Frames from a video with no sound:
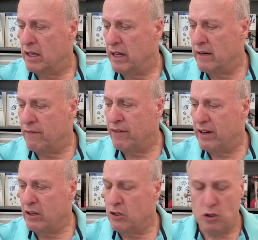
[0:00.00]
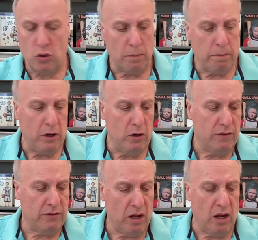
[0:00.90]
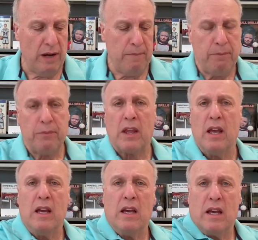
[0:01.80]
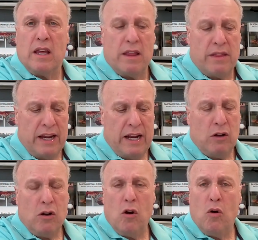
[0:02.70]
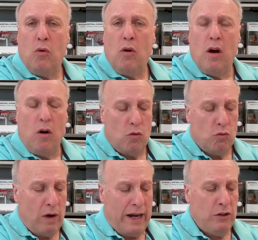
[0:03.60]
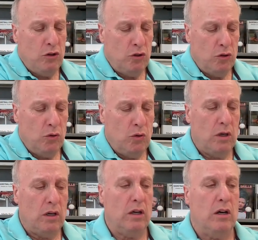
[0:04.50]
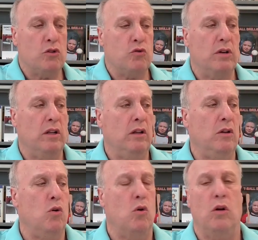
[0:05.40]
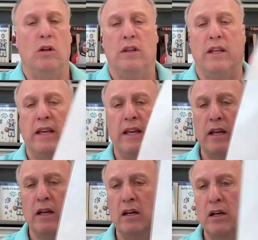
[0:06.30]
in a fairly short period of time. Then I'll go right to a drill called the